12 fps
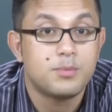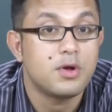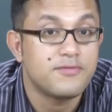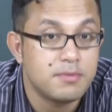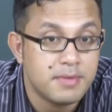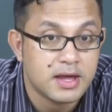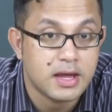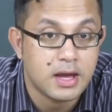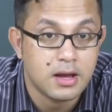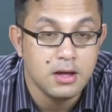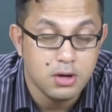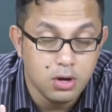profit
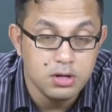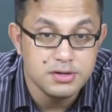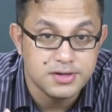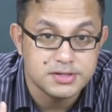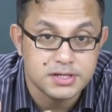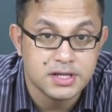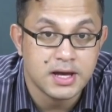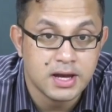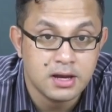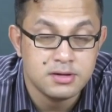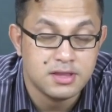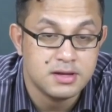making, all this
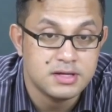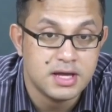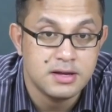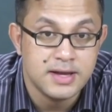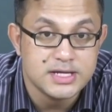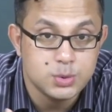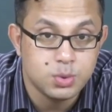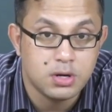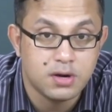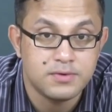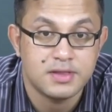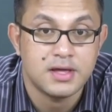desire, this entire
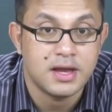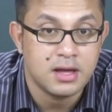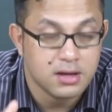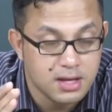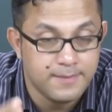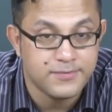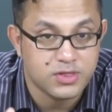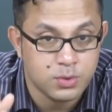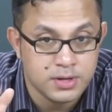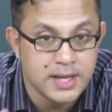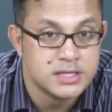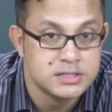network of desire comes to
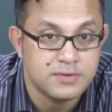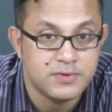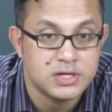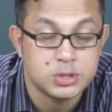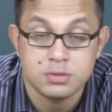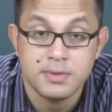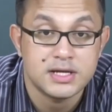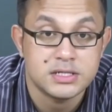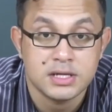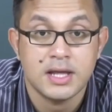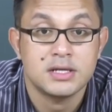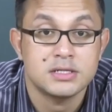an end, a very
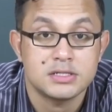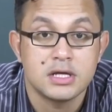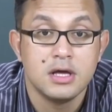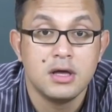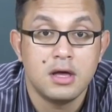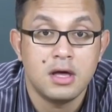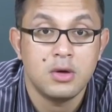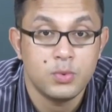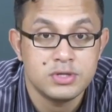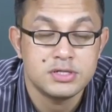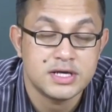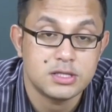dramatic end uh,
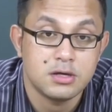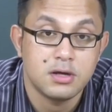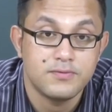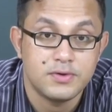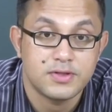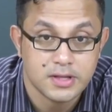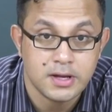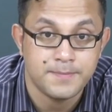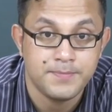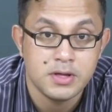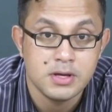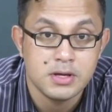with the death of his son.